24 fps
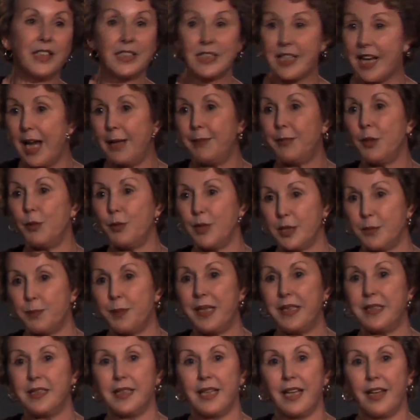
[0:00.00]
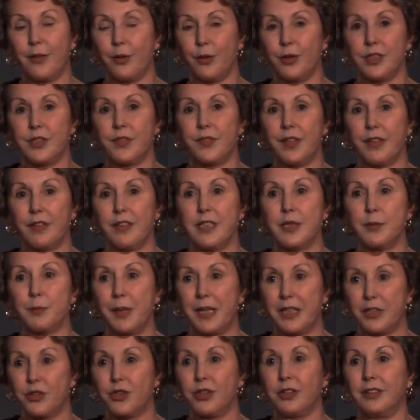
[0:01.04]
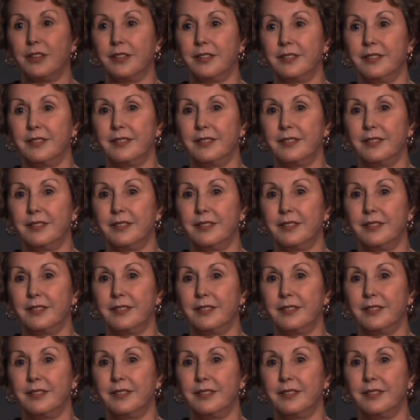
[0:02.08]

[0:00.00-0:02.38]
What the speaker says: the time that we spend together is very special.